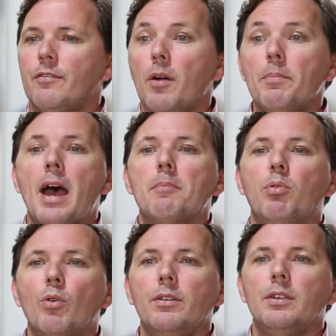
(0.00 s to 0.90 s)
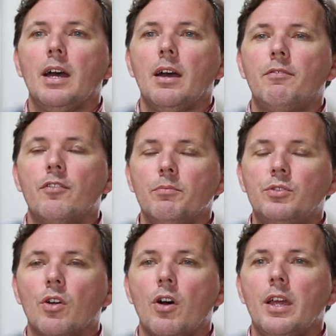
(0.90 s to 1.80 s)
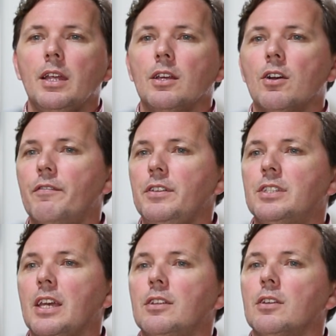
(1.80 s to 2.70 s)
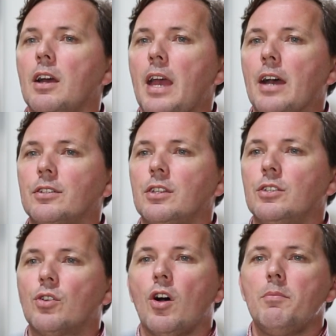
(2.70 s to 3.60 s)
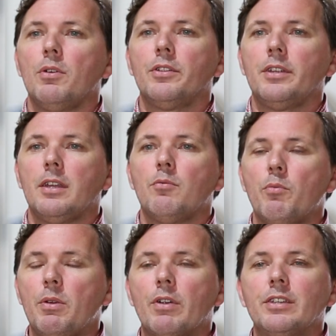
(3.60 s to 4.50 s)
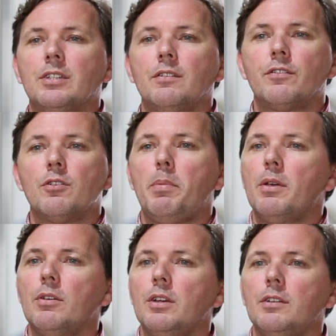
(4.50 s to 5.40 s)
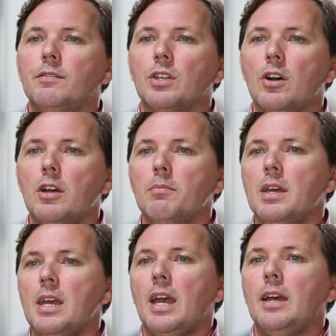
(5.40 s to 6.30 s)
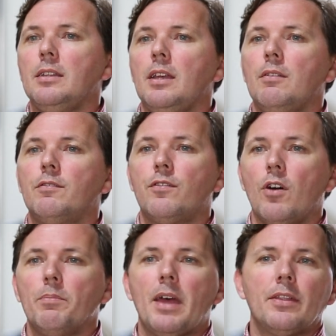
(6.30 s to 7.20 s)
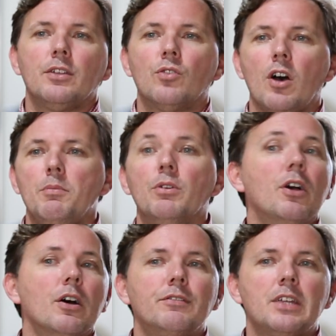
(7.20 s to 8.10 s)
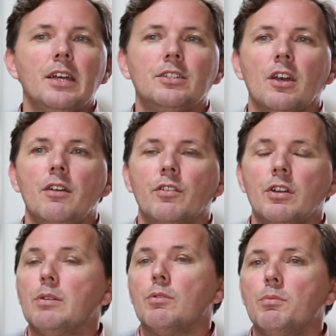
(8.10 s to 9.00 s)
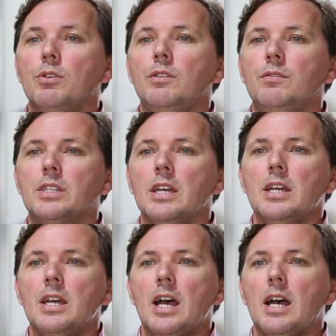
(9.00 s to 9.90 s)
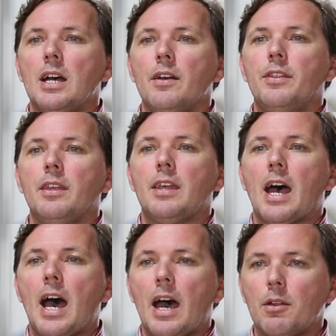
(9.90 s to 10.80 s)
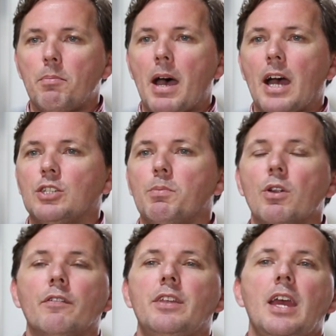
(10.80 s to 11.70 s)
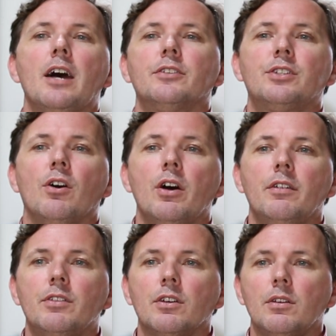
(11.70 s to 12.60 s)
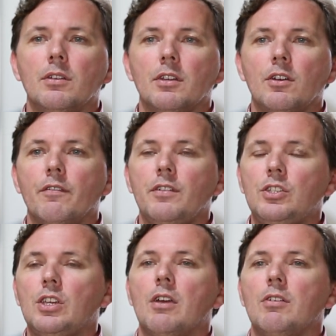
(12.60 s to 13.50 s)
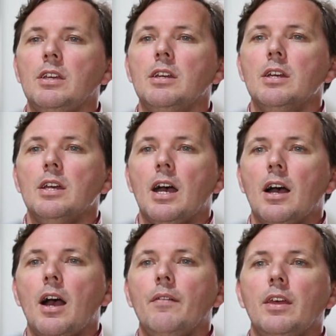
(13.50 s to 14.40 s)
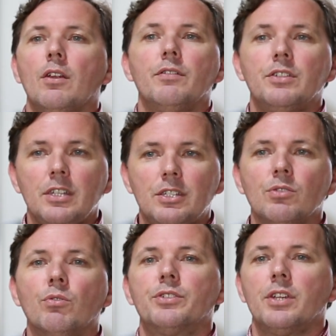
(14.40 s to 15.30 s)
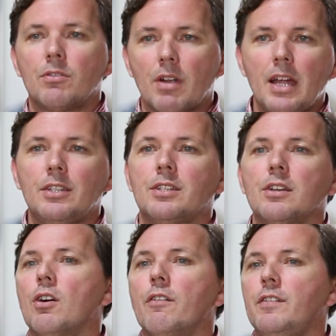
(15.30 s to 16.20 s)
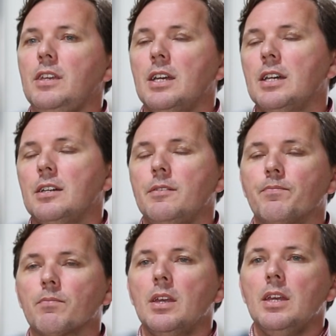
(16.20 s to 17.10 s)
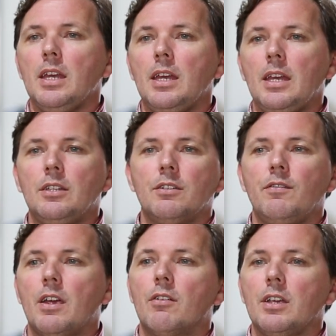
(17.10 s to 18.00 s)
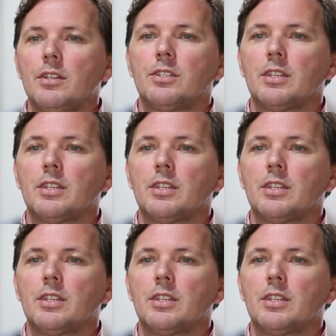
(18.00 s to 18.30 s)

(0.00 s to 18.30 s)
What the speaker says: From that point, from drying, the coffee is sent out to the dry mill, and it will be rested for a period of time, and then from that the dry mill kind of takes over and then removes the harder parchment off the outside of the coffee cherry, and then obviously sorts and grades the coffee into various